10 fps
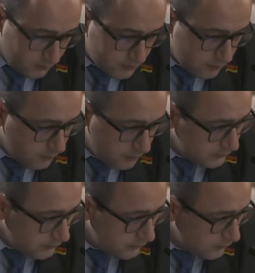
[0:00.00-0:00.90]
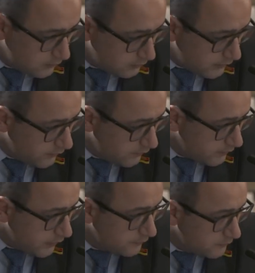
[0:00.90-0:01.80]
I also wanted to
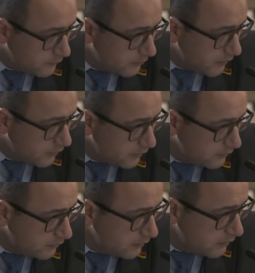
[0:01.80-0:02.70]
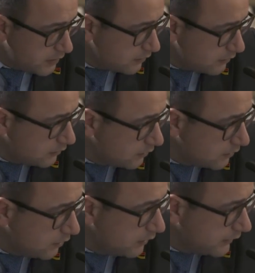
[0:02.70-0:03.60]
clarify for my
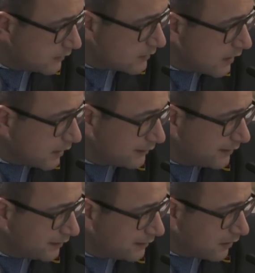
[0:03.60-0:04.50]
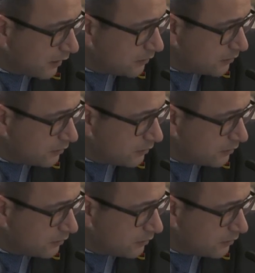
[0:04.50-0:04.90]
international colleagues that I